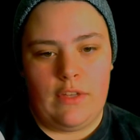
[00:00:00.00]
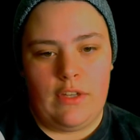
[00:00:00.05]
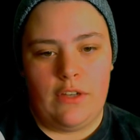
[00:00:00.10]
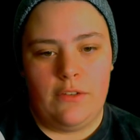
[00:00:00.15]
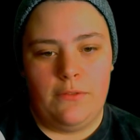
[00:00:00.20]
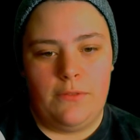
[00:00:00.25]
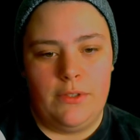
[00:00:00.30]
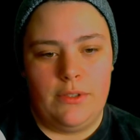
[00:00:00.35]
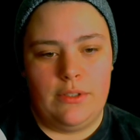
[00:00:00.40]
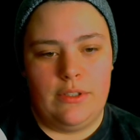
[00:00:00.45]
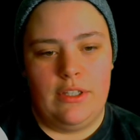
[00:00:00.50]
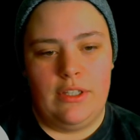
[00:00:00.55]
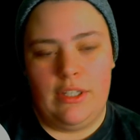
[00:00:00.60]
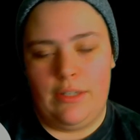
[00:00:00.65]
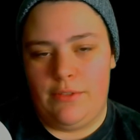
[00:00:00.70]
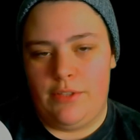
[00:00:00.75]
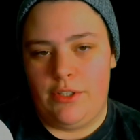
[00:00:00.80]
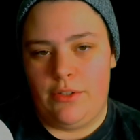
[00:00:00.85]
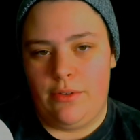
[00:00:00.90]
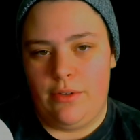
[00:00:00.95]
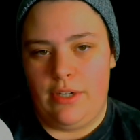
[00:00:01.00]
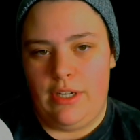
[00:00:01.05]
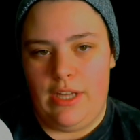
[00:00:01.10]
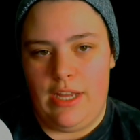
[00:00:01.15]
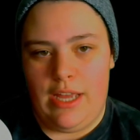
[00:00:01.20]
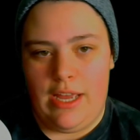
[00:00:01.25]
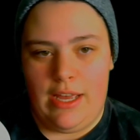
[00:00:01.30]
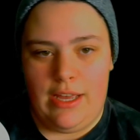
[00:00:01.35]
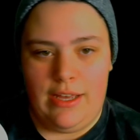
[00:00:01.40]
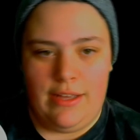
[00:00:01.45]
Food the Love Degree
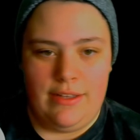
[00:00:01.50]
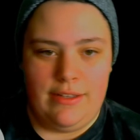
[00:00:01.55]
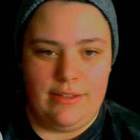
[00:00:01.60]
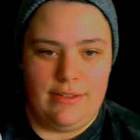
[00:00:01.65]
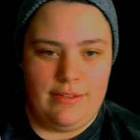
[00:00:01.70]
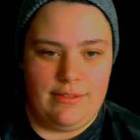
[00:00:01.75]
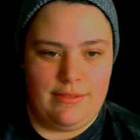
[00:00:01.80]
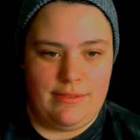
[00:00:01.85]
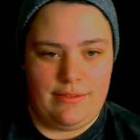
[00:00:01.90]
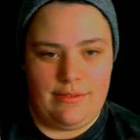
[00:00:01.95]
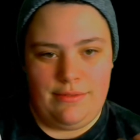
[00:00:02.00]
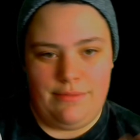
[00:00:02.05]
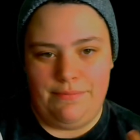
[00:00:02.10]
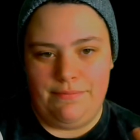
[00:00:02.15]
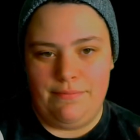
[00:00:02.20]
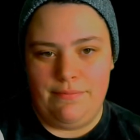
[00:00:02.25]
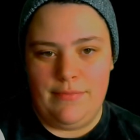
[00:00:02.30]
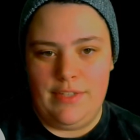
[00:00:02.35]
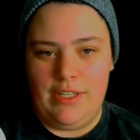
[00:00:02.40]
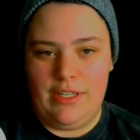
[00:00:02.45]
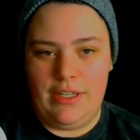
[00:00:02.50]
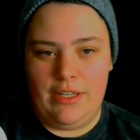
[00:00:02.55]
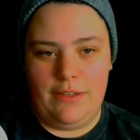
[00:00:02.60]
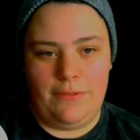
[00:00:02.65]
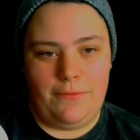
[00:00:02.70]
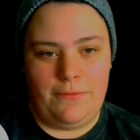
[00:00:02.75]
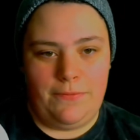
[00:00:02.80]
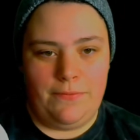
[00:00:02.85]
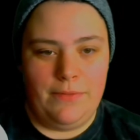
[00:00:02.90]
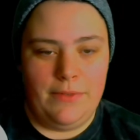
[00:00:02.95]
has
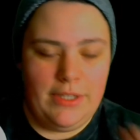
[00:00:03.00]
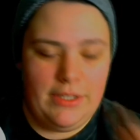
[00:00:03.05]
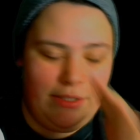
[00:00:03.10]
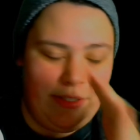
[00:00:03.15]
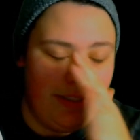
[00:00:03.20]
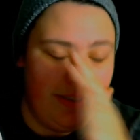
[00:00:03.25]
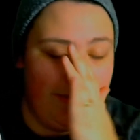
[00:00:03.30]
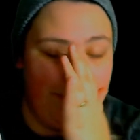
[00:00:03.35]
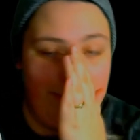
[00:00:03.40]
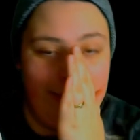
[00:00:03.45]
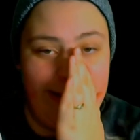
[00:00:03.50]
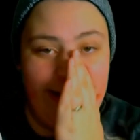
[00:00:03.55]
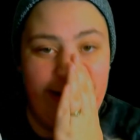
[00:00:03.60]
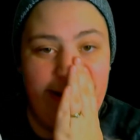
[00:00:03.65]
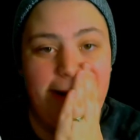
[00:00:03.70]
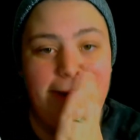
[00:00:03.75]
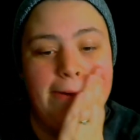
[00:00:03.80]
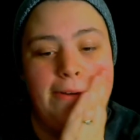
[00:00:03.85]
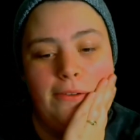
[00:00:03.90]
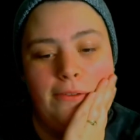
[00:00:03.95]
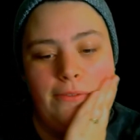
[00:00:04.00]
a little bit of